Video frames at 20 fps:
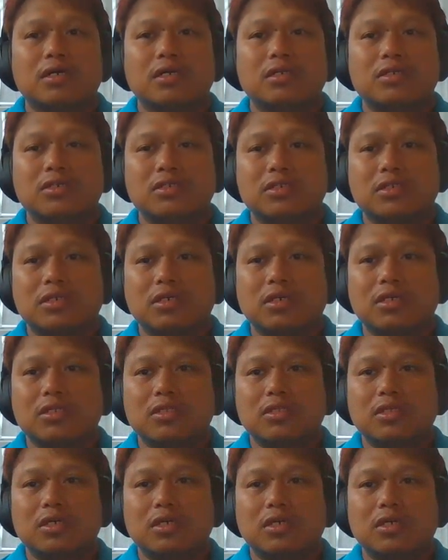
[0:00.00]
there's
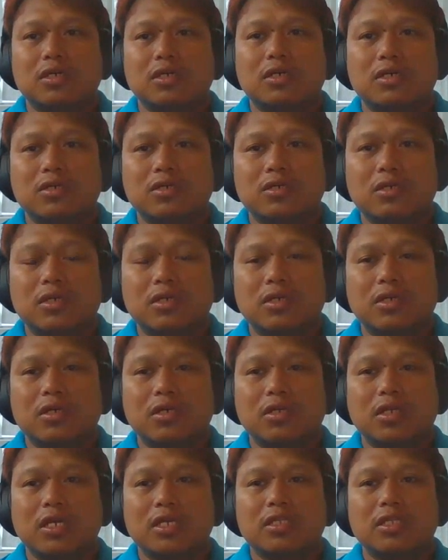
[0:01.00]
the
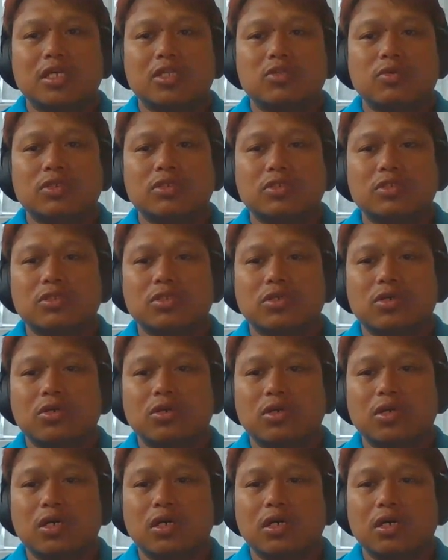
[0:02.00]
lately it was
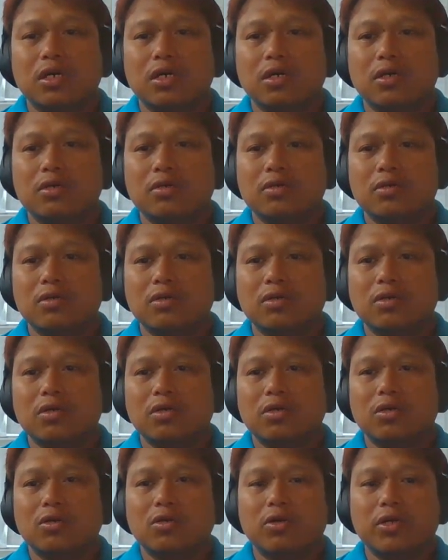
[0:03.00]
uh,
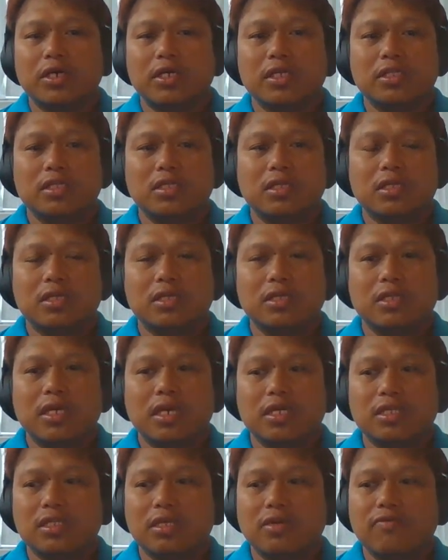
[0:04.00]
coined
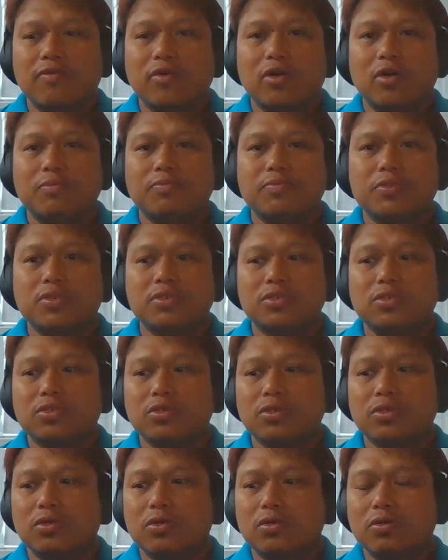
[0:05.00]
like DevOps.
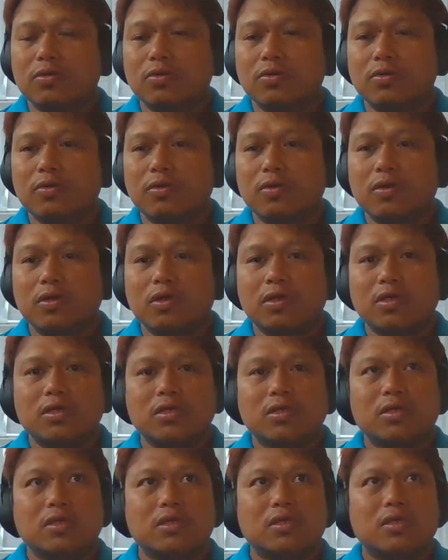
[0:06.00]
So
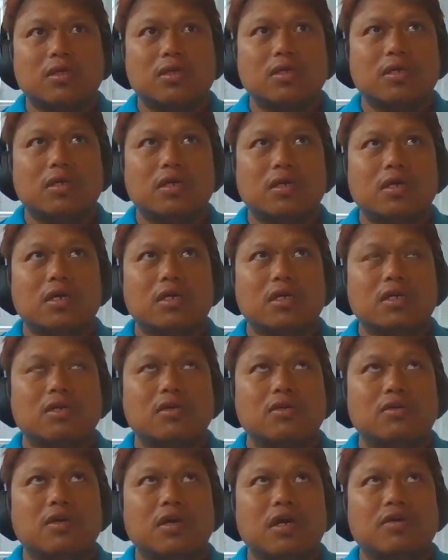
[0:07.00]

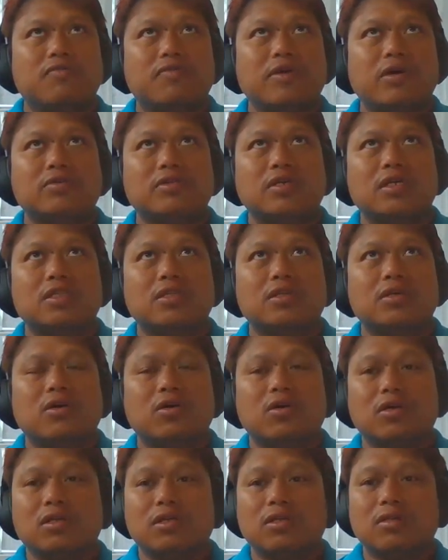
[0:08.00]
I found that
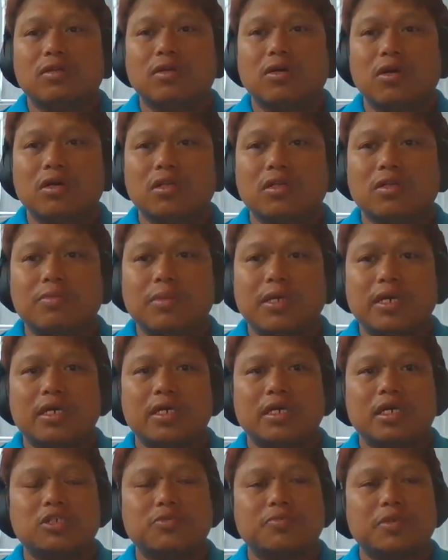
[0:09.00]
all my
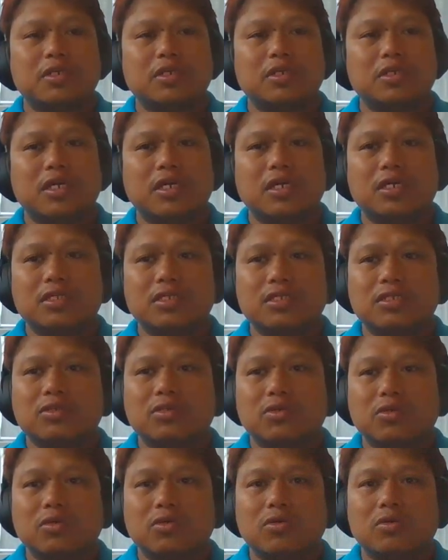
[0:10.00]

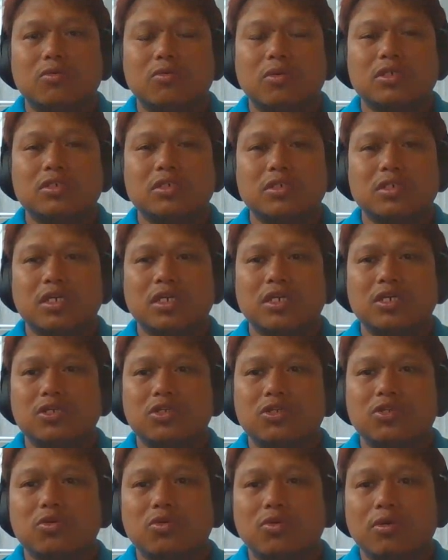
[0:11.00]
experience was
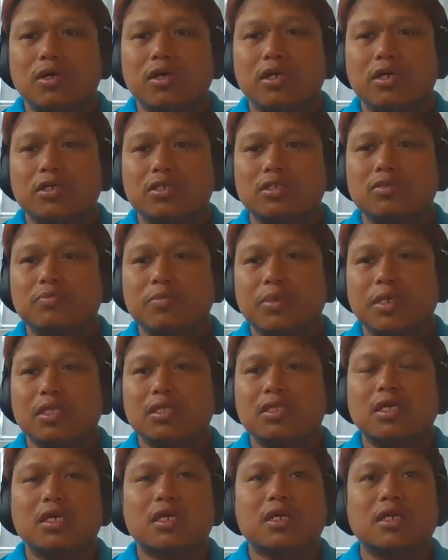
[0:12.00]
geared towards
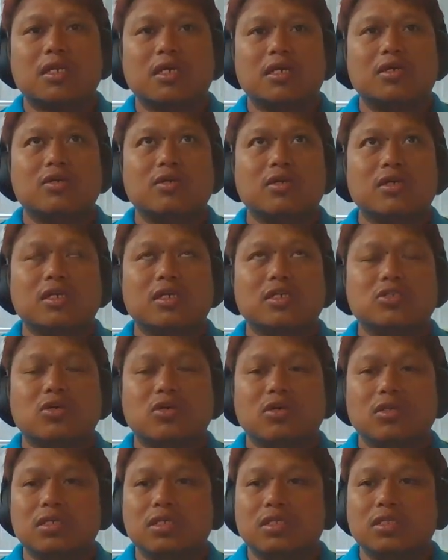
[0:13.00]
building a really
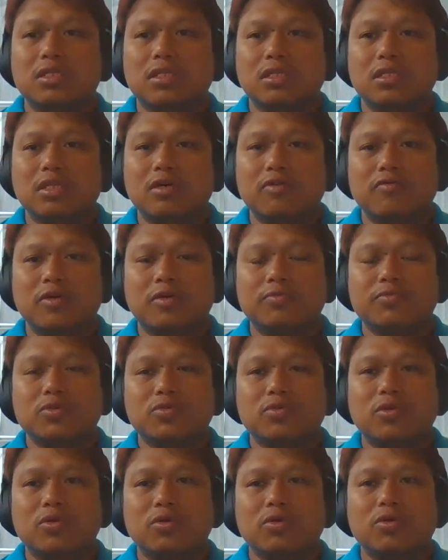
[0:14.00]
solid DevOps
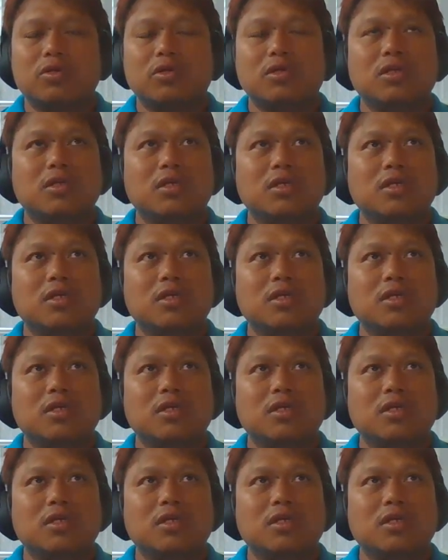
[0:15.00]
role.